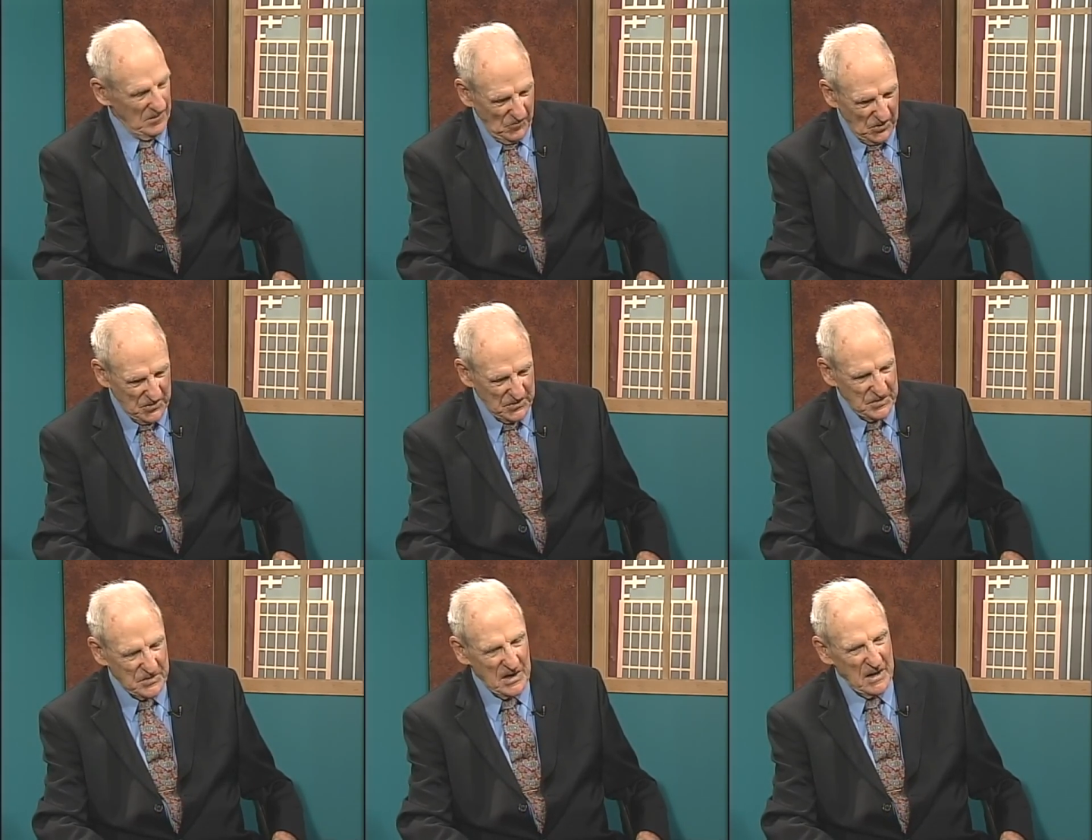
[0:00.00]
which is
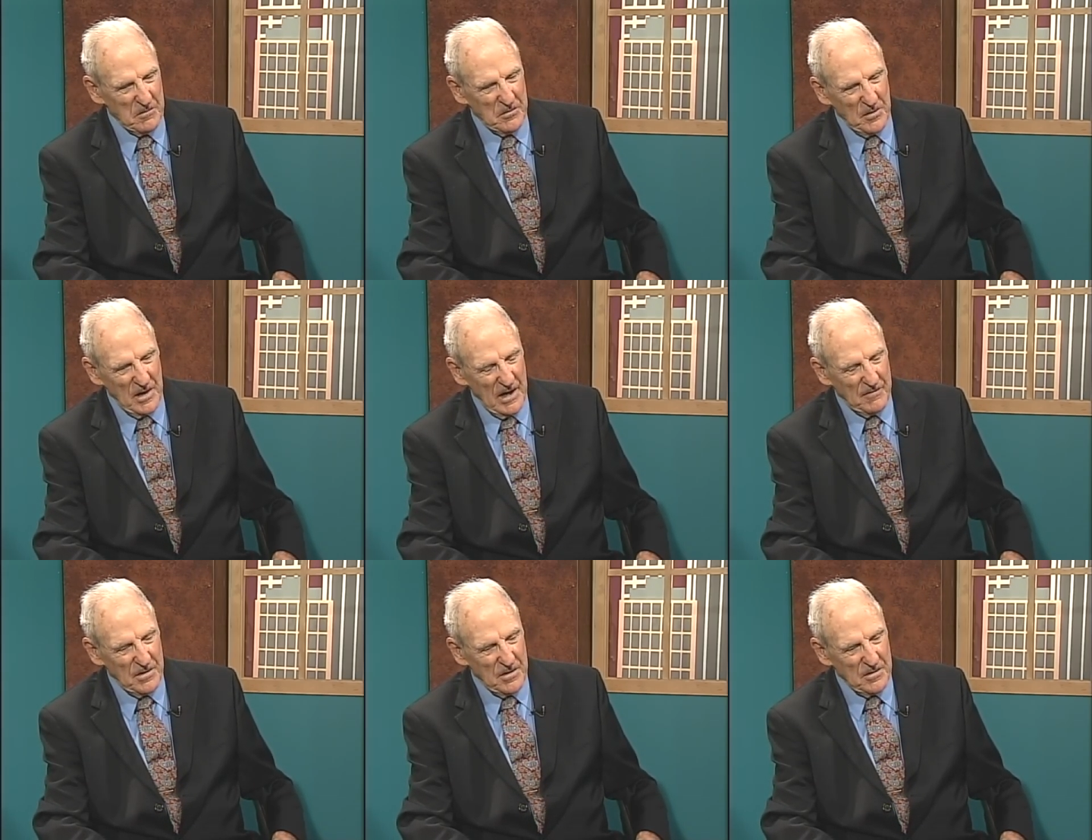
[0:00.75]
the same as we
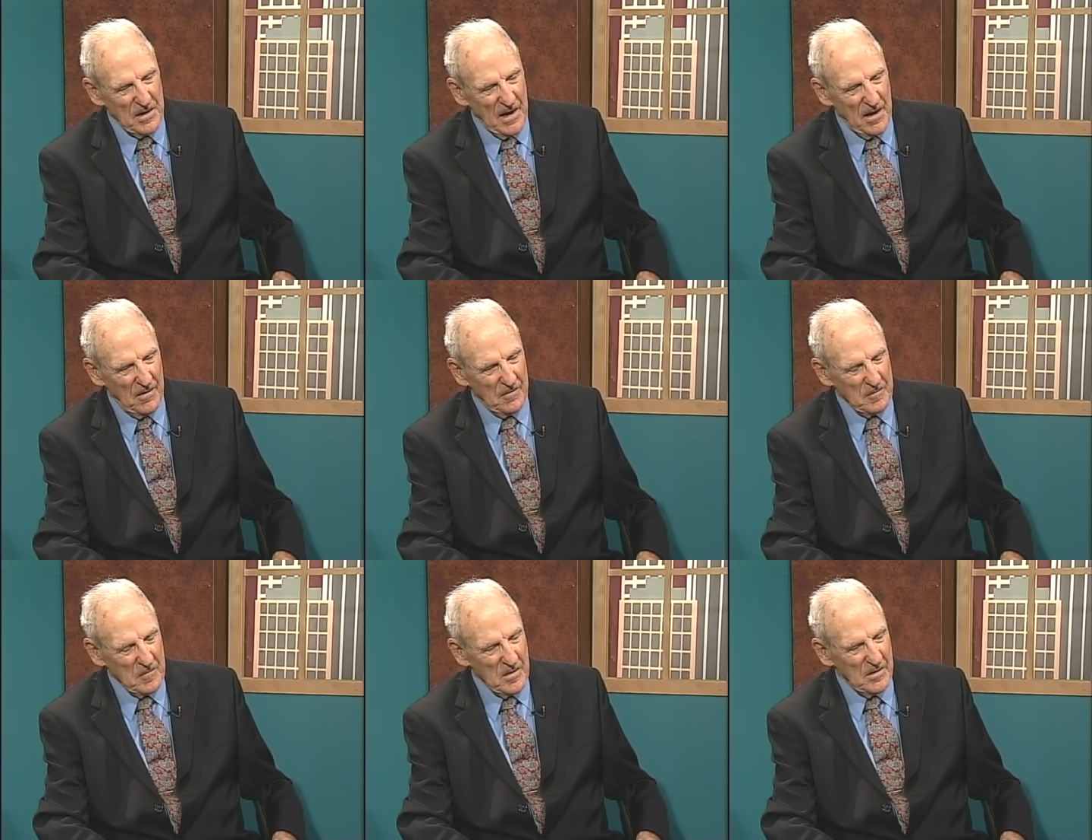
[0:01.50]
have here now,
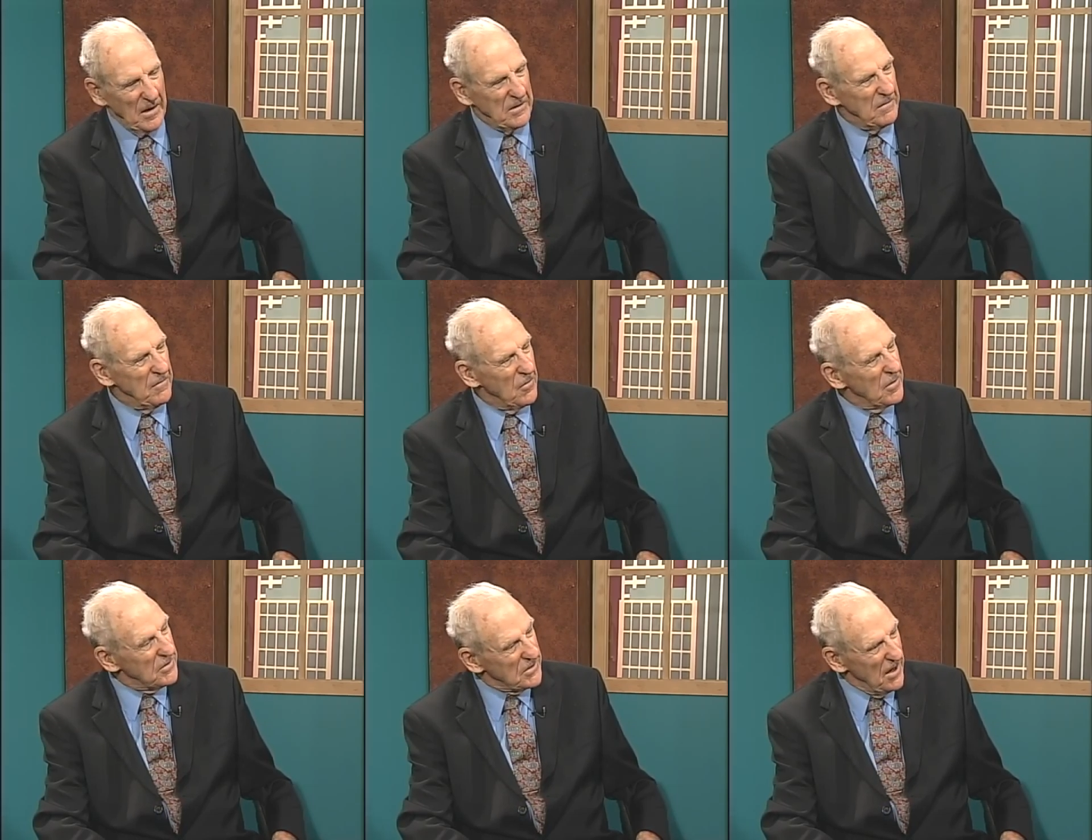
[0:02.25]

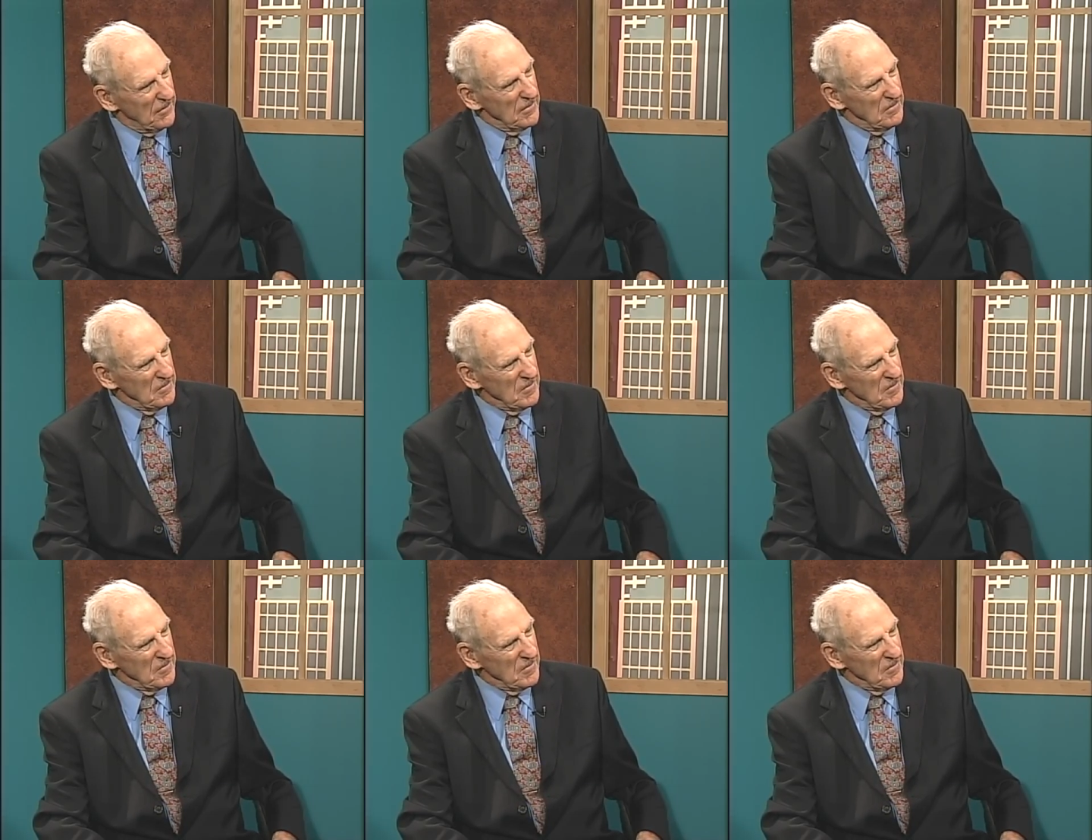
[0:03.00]
1947.